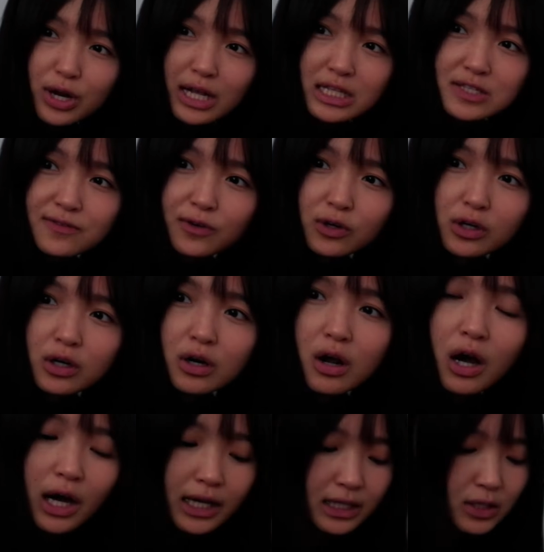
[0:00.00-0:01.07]
transfer
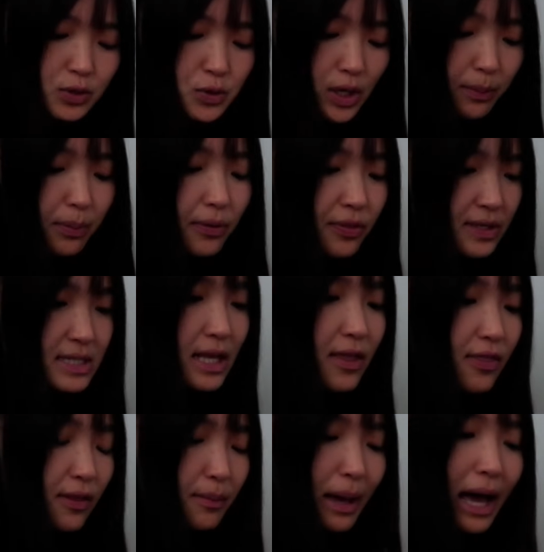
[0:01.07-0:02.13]
on. So I put this
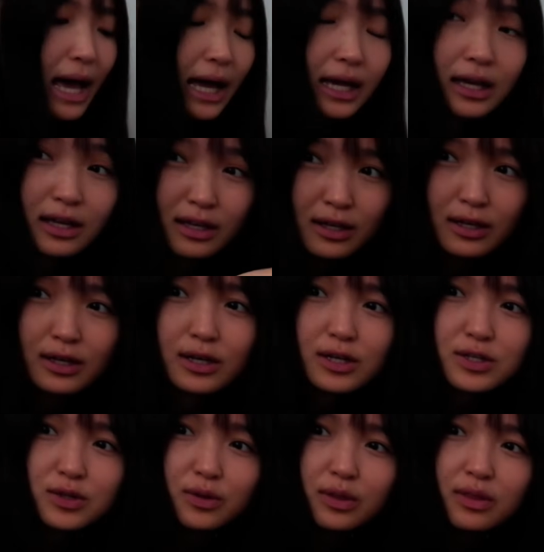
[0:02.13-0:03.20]
in the bag
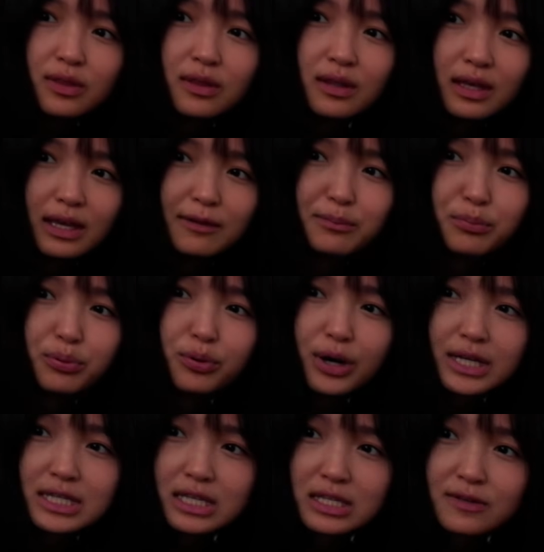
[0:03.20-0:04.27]
so it
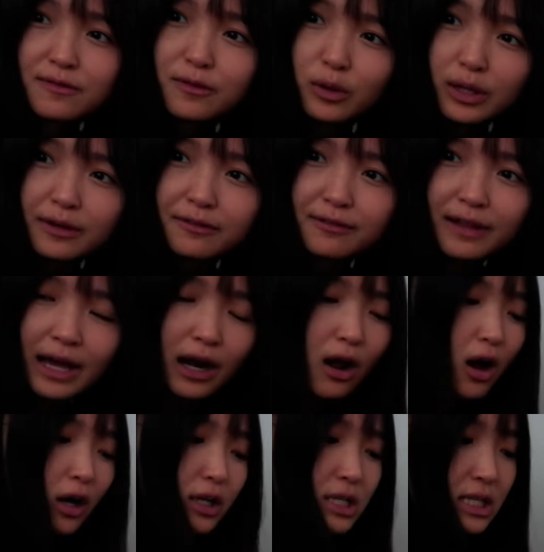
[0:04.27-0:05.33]
presses fully flat
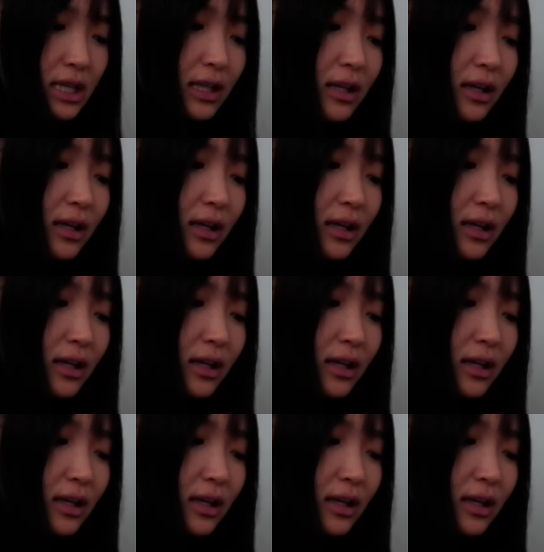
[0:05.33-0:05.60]
onto